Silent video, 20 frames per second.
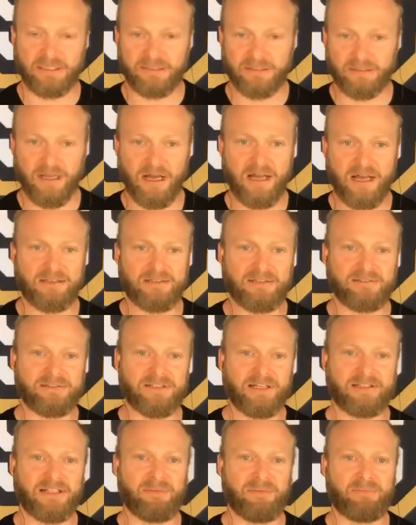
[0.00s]
a lot. It's
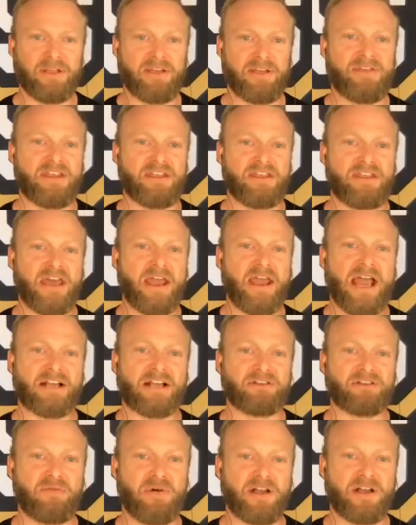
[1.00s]
like they believe they
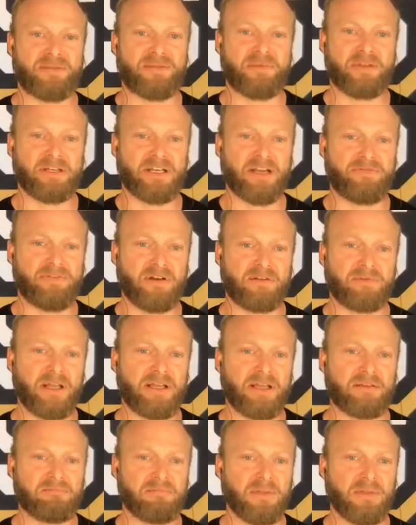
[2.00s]
actually want something different. I'm
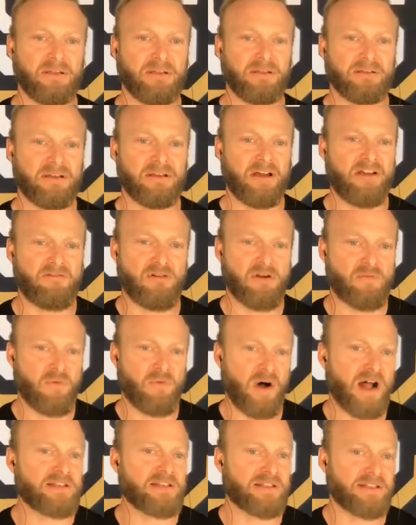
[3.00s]
like, no, everyone
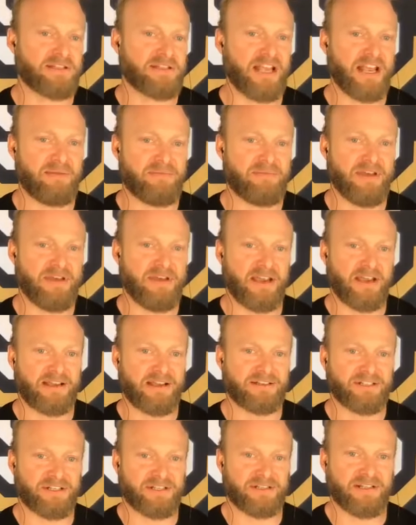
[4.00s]
wants the same thing.
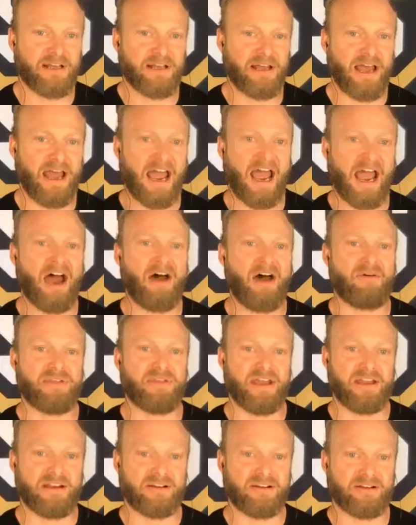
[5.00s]
It's just that how
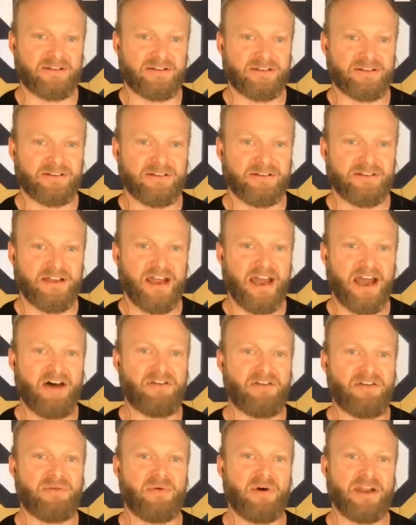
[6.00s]
they
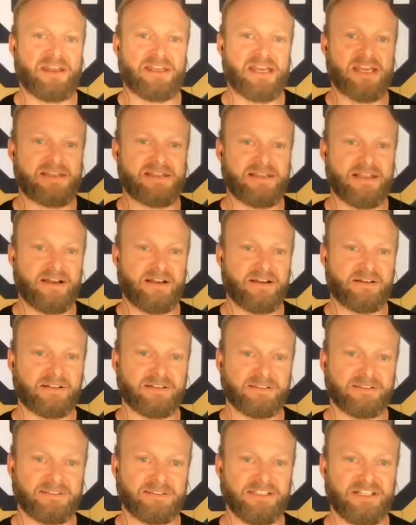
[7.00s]
want to get there
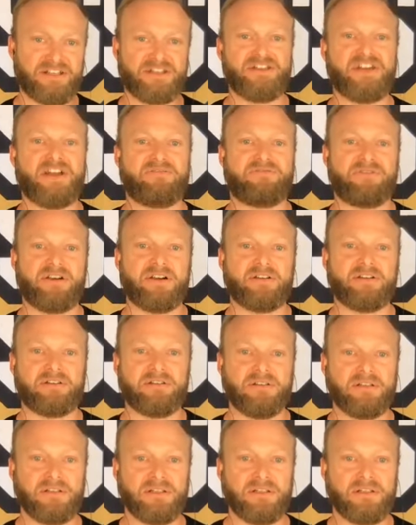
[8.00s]
is different.
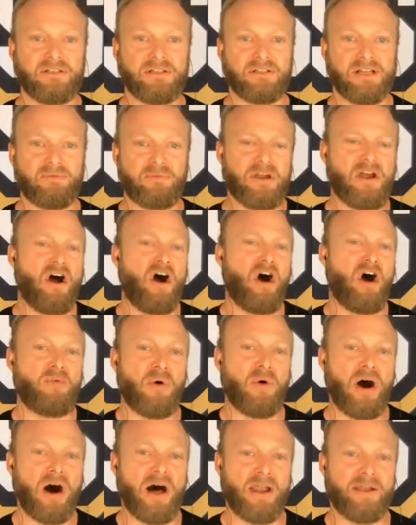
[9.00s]
Like we all
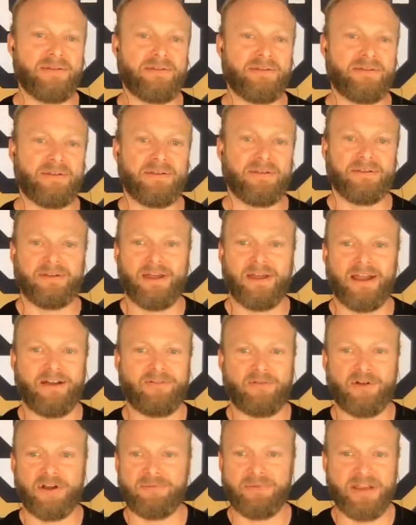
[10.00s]
want
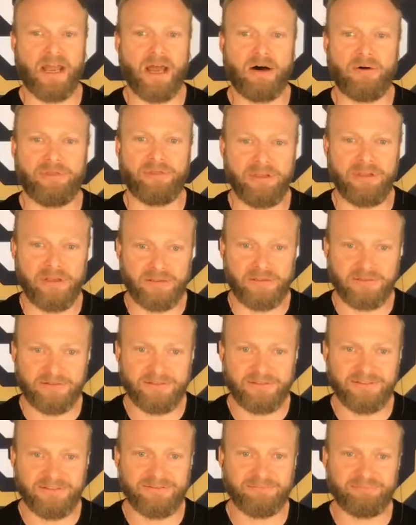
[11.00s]
everyone to be healthy,
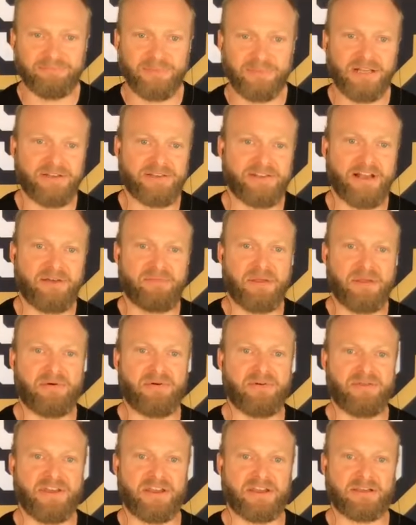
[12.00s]
but some
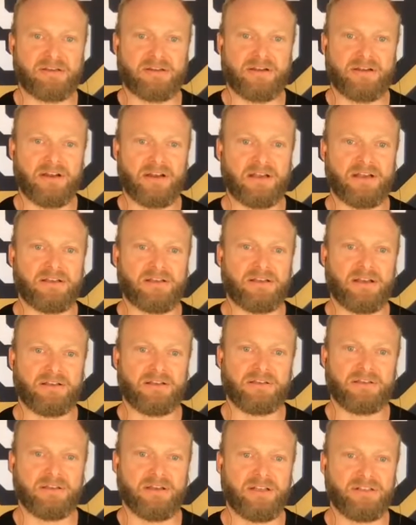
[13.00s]
people think they're going to
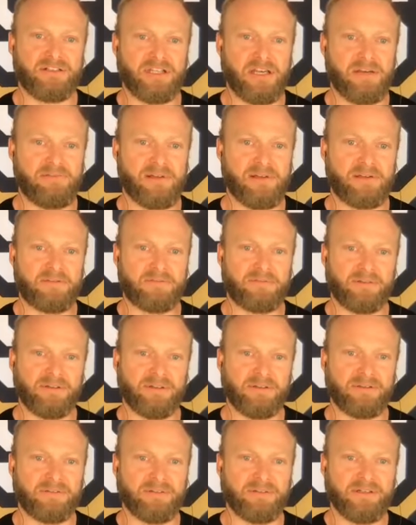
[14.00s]
achieve it
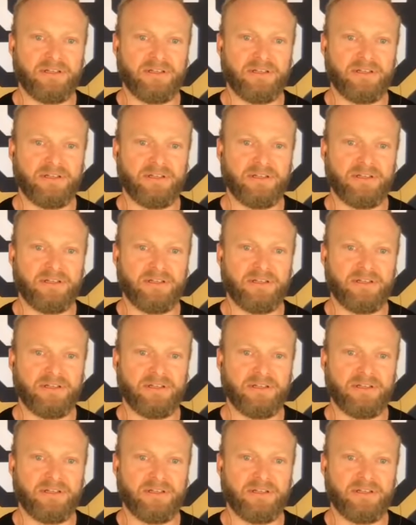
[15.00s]
through,